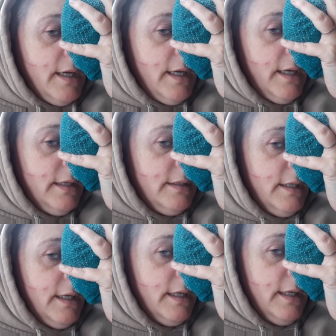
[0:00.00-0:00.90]
And
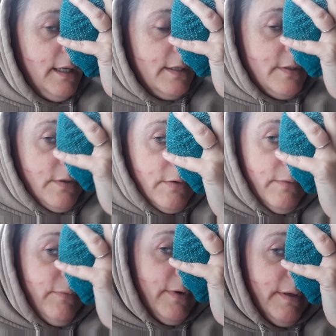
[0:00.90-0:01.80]
yeah, so
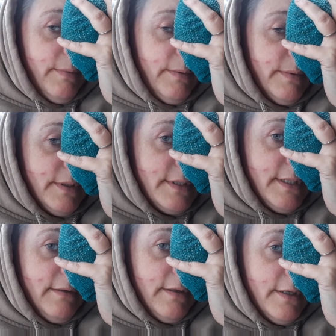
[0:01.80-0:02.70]
hopefully we will
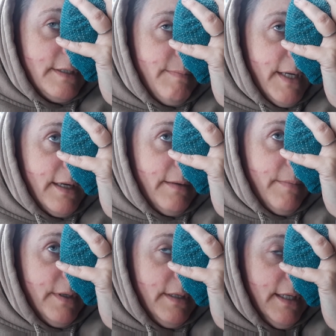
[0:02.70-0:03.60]
see you guys back on
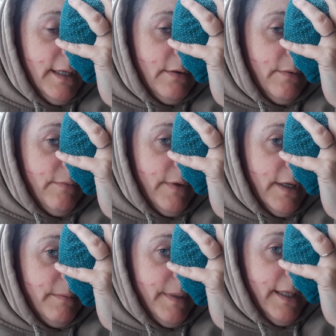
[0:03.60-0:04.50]
Monday, and hopefully
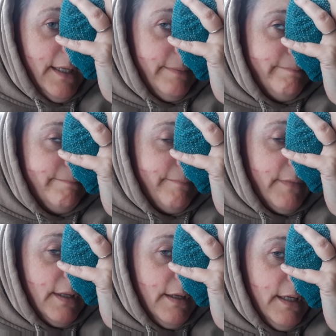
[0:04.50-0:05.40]
I'll be
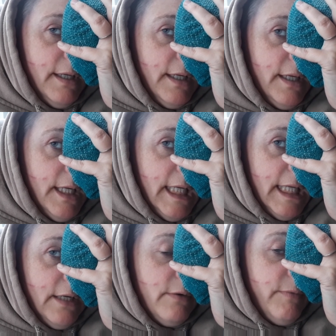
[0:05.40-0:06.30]

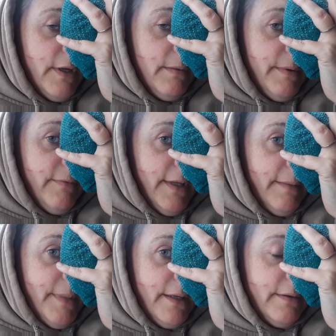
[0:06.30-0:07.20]
hopefully I'll be
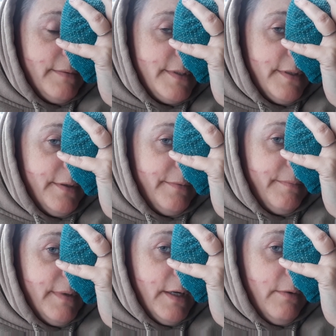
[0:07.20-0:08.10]
feeling better. So
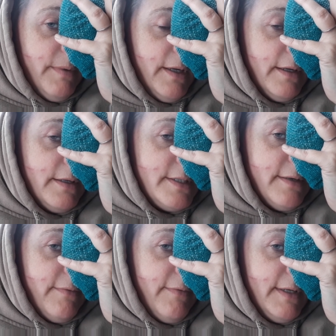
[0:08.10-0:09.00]
I hope you guys
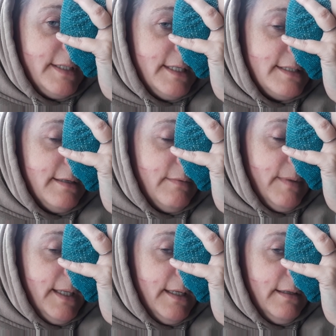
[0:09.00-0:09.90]
have a fantastic
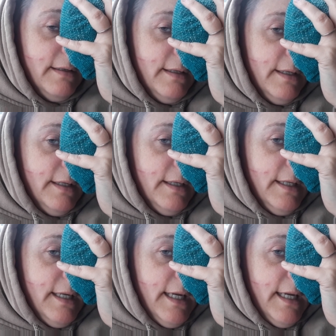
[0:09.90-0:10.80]
weekend.
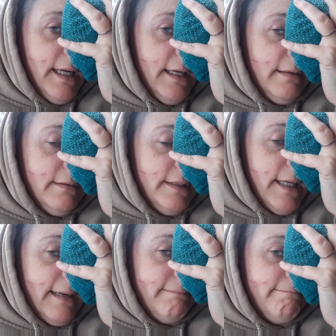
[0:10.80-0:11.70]
And
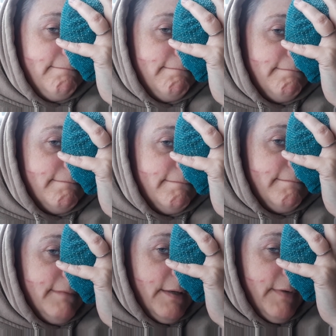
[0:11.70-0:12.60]
yeah,
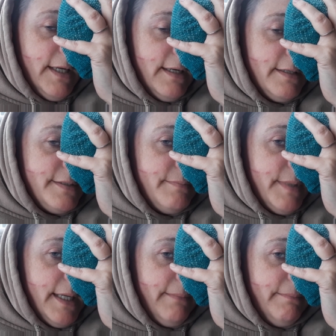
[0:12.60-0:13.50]
love you guys.
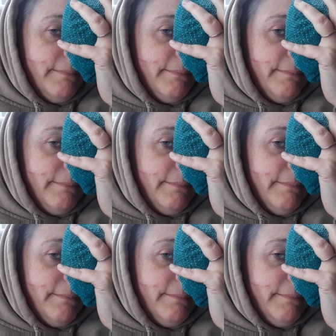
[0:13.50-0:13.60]
Bye.